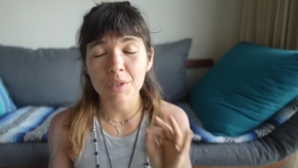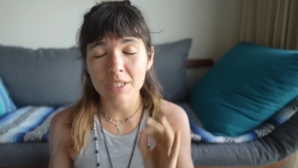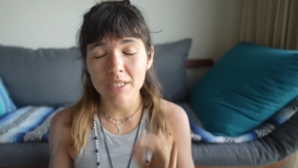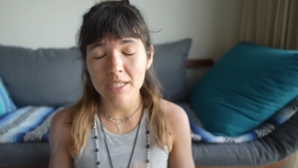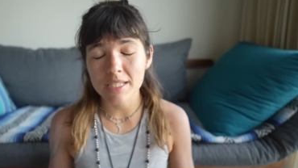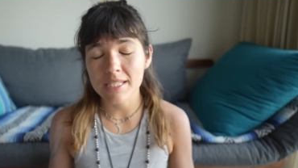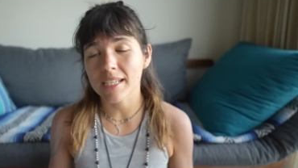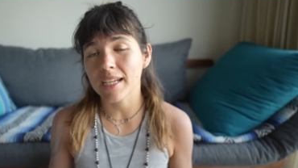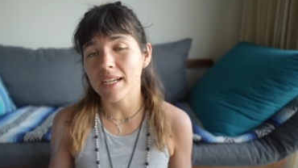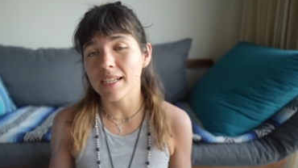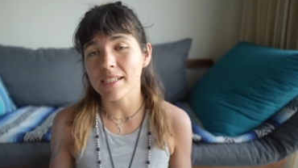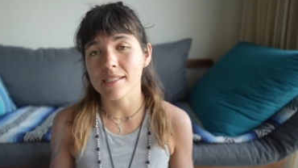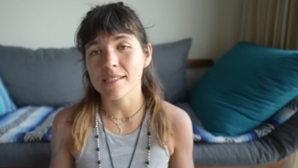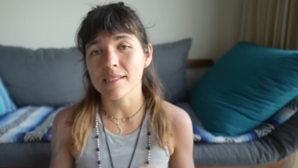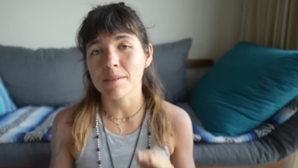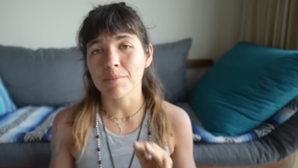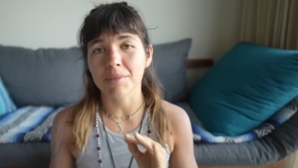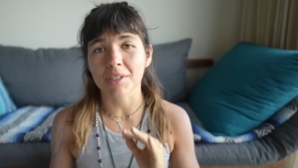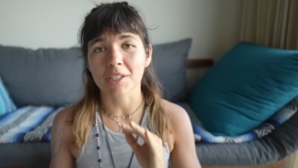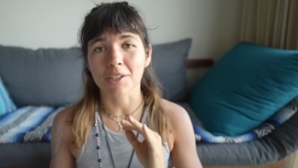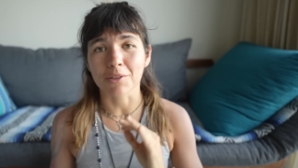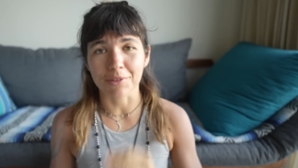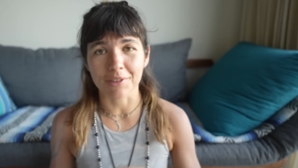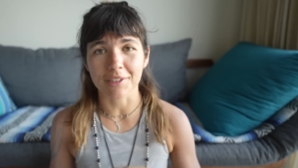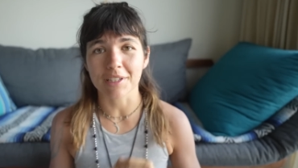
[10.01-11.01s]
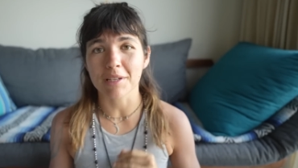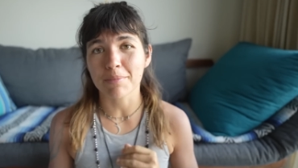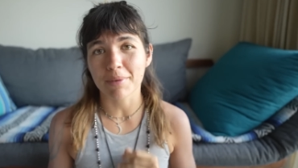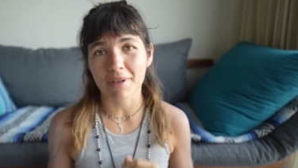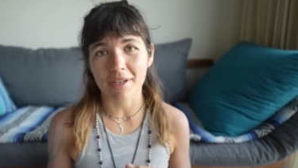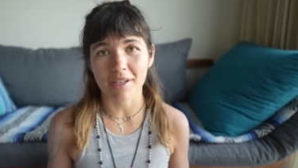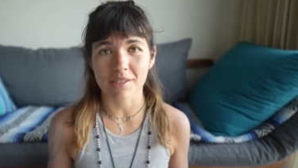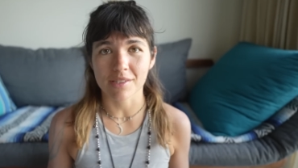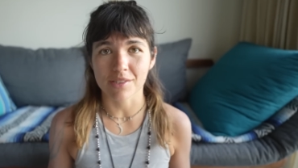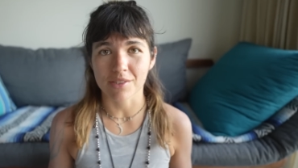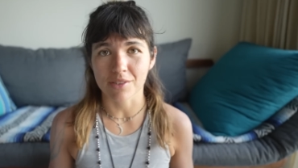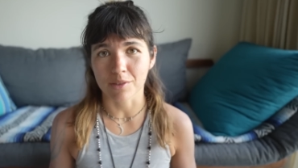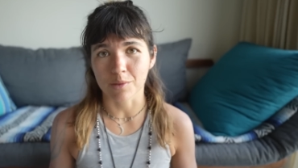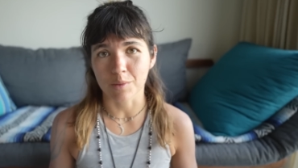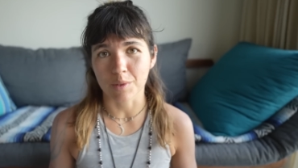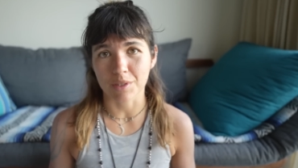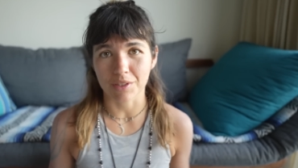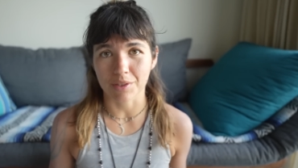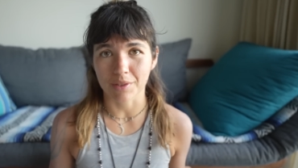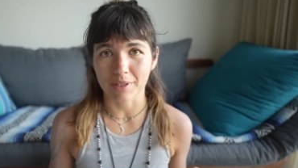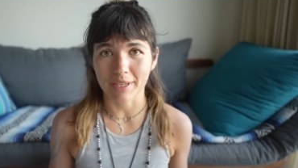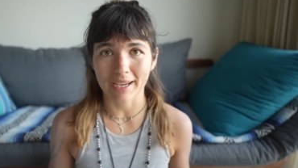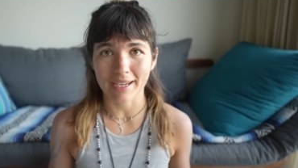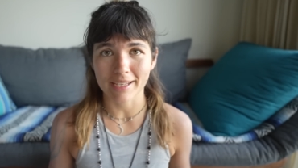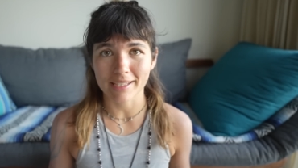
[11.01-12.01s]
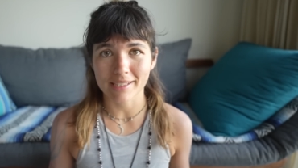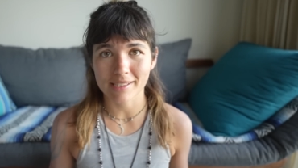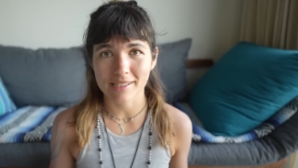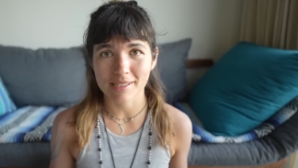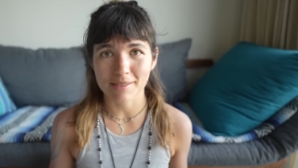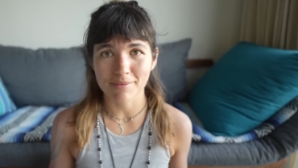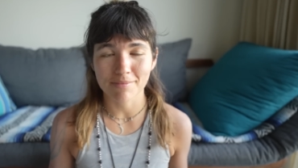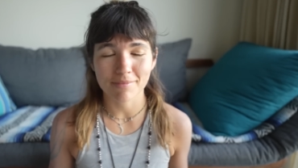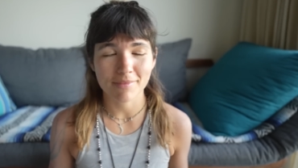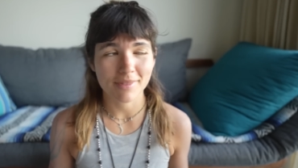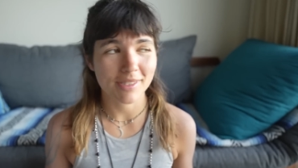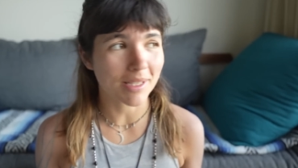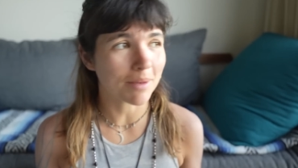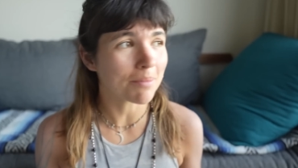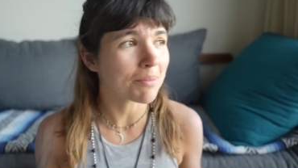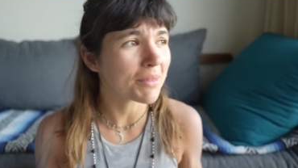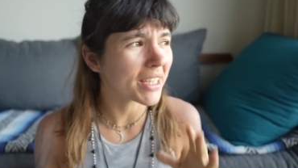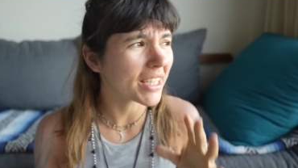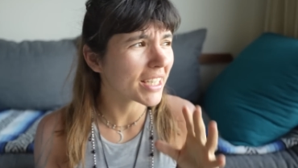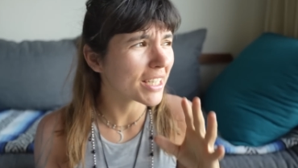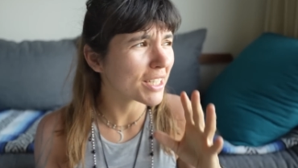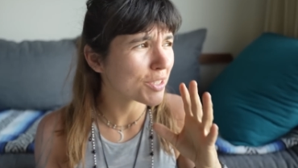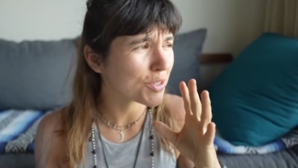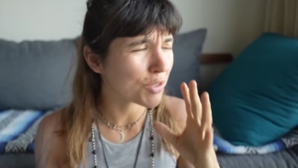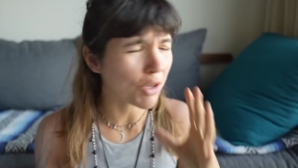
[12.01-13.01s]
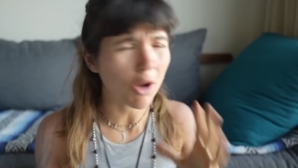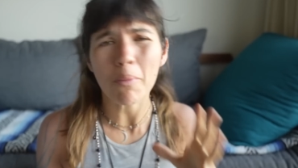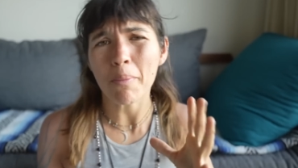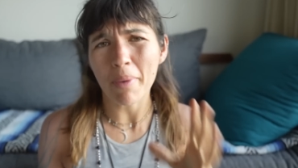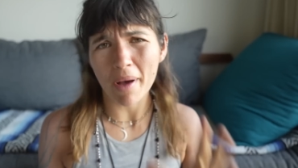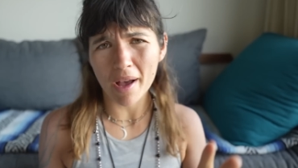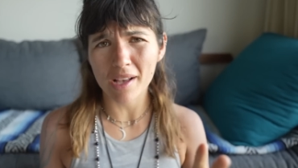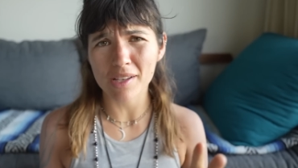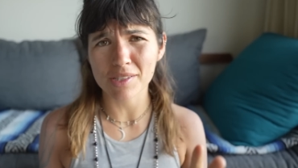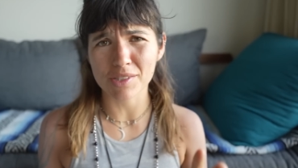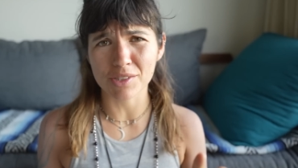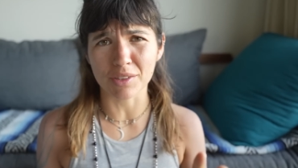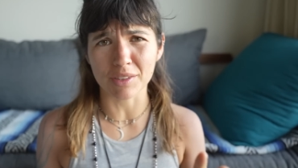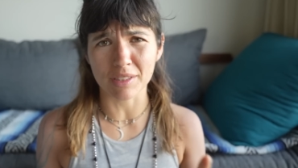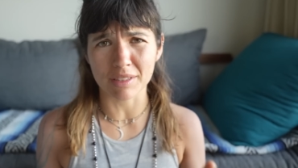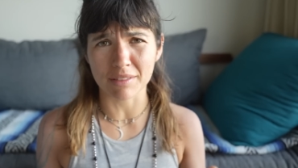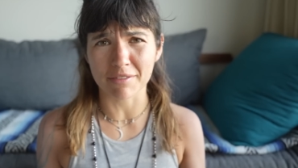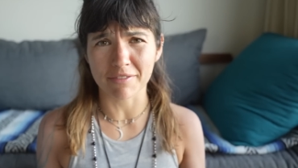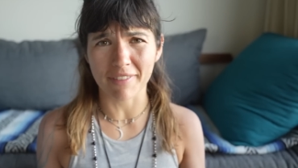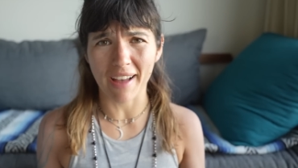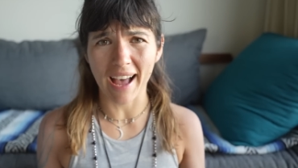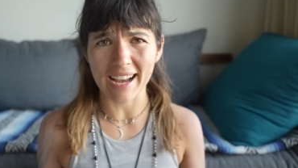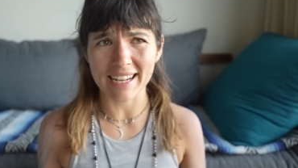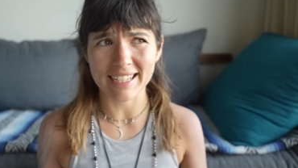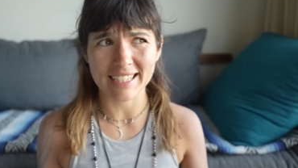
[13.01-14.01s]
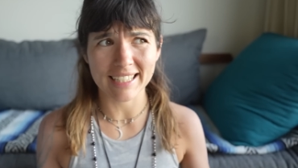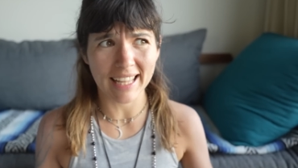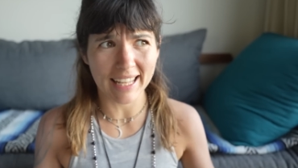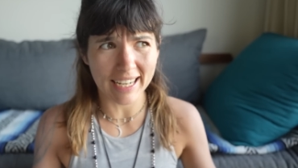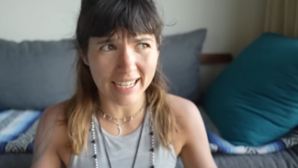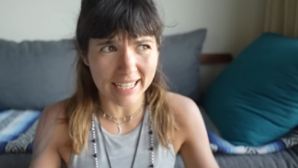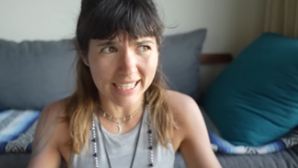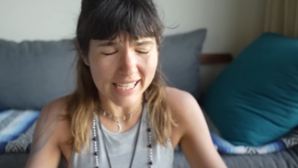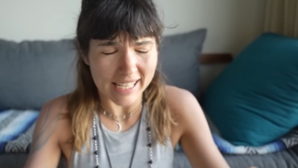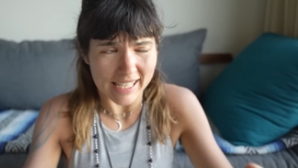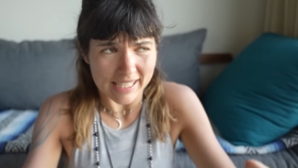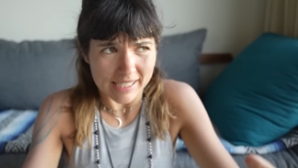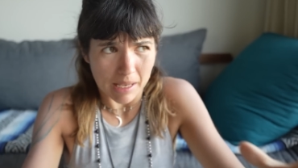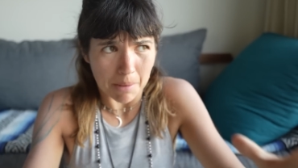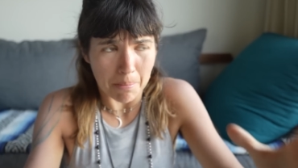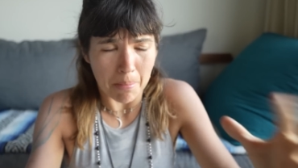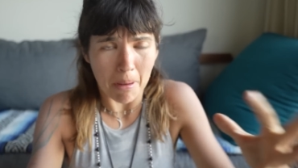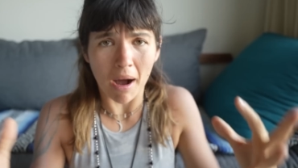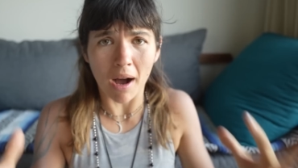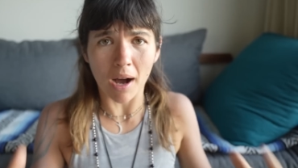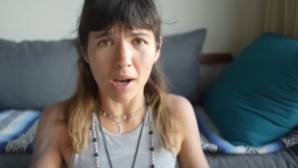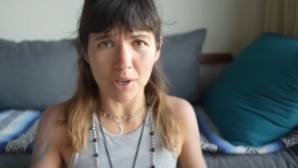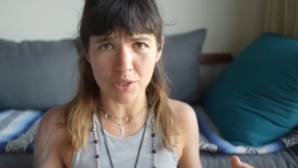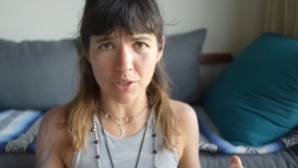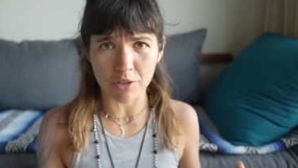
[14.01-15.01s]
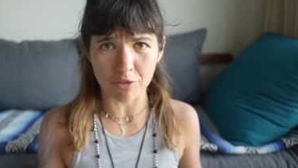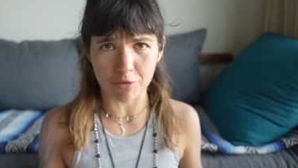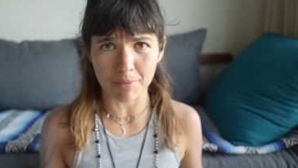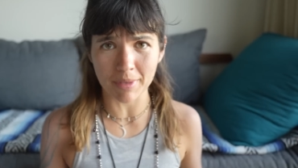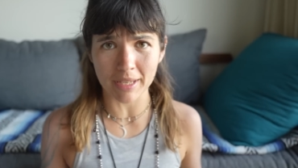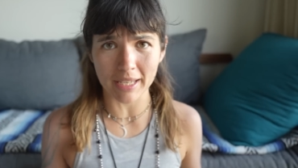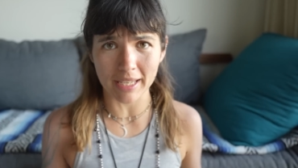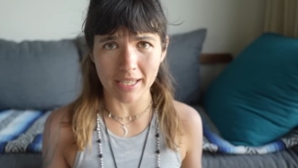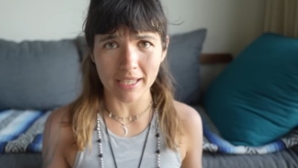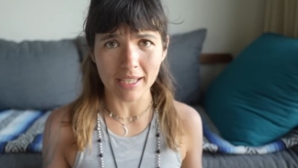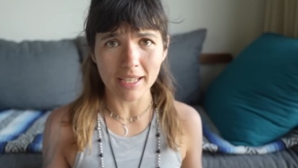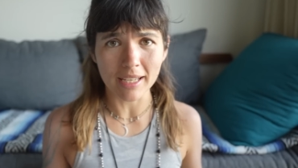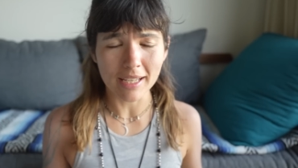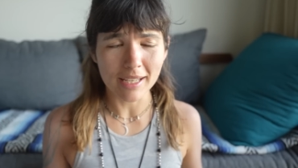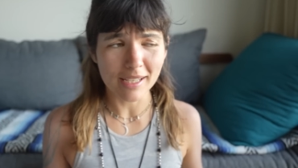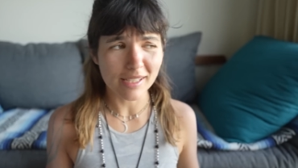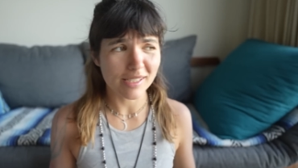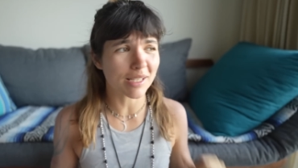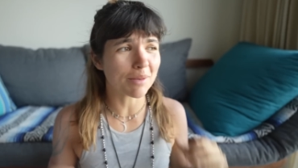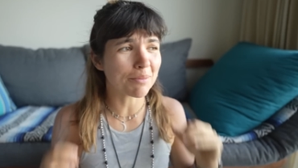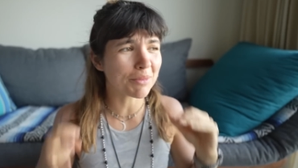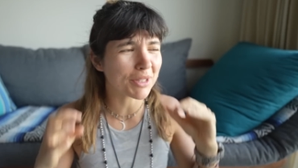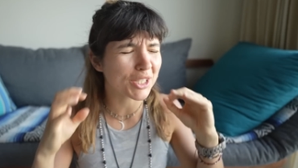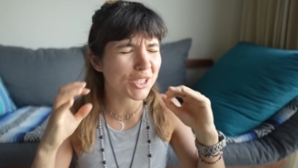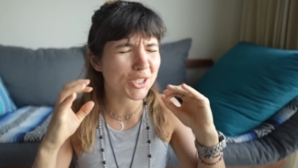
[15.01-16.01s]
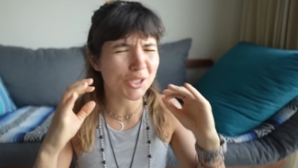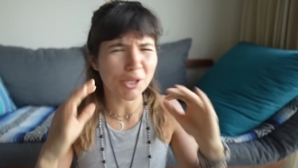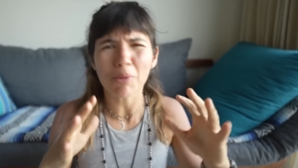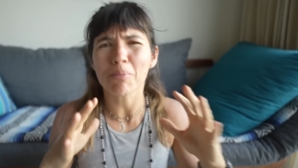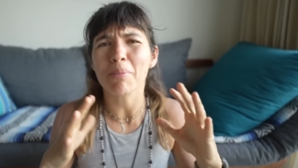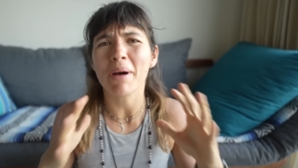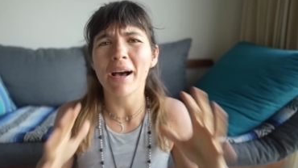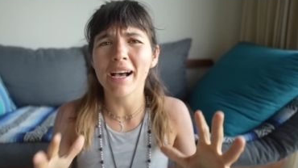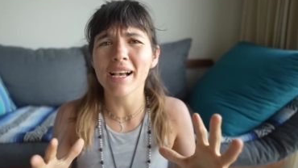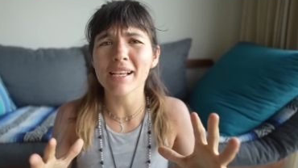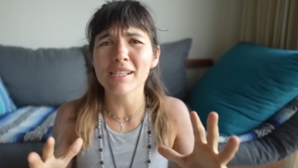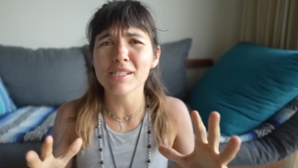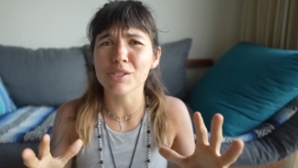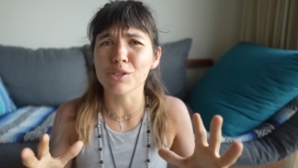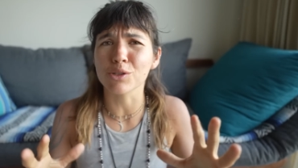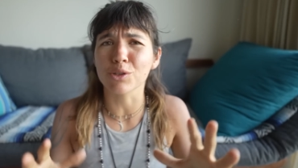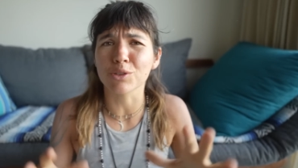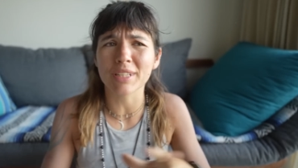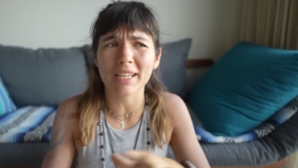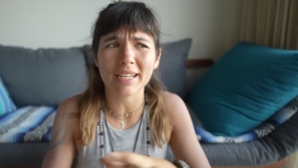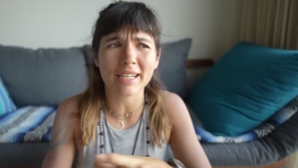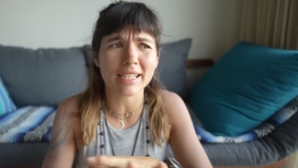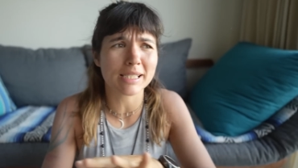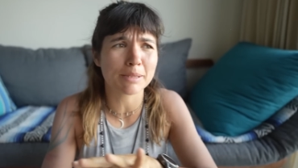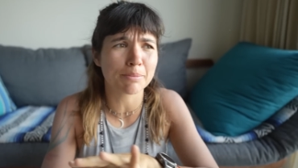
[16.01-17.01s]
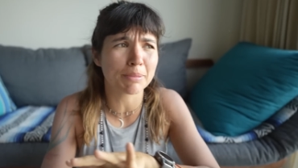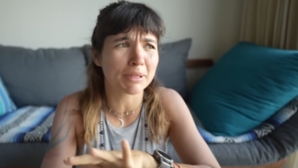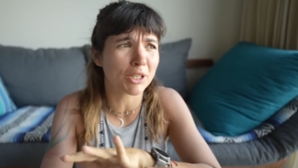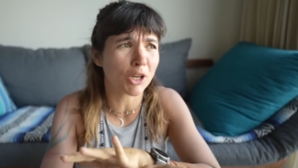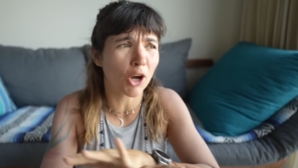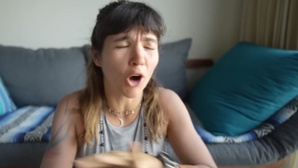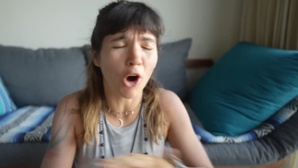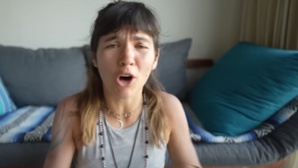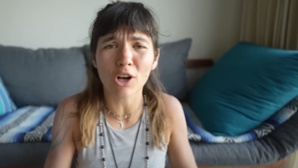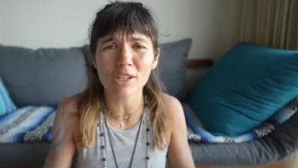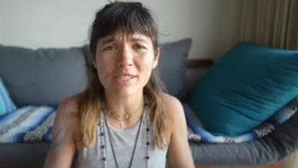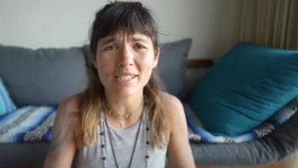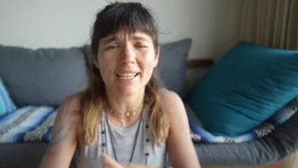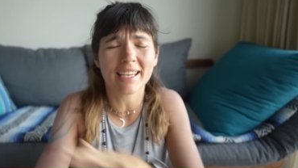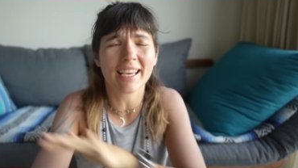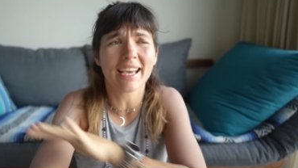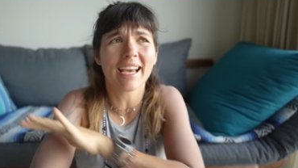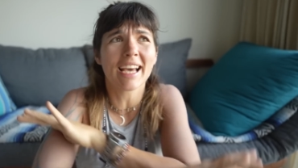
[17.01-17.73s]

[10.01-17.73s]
discuss something really personal with you guys. Something so personal, in fact, that it is a part of me. Something so personal that it's been causing